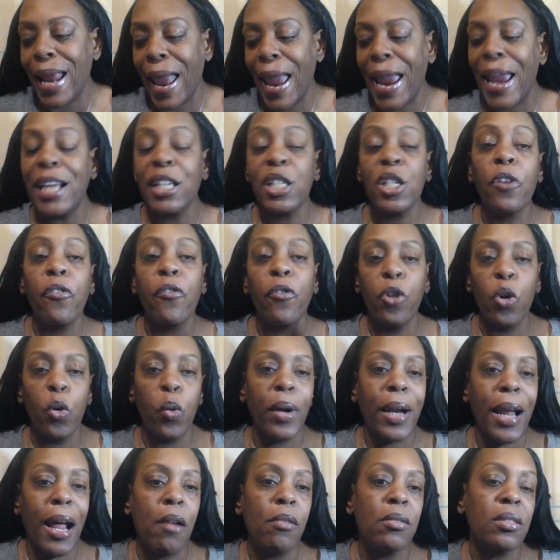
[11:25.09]
fluid ounce
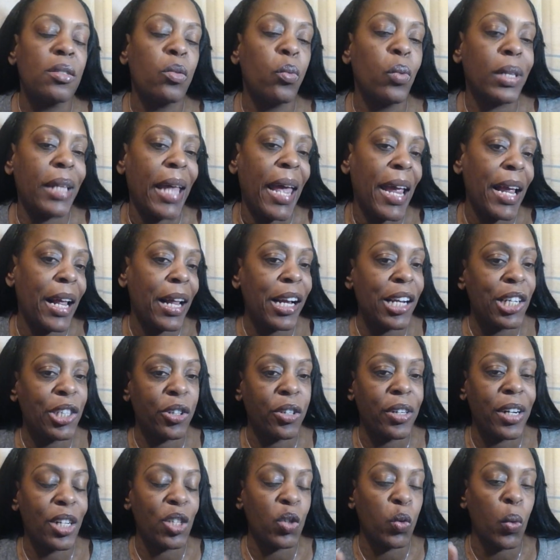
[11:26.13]
with
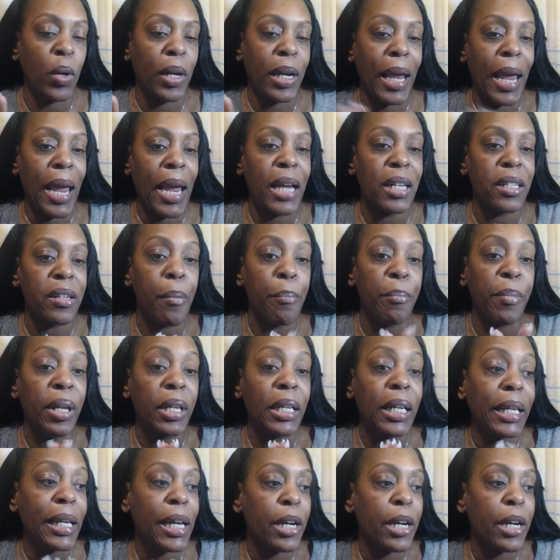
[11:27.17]
828 milliliter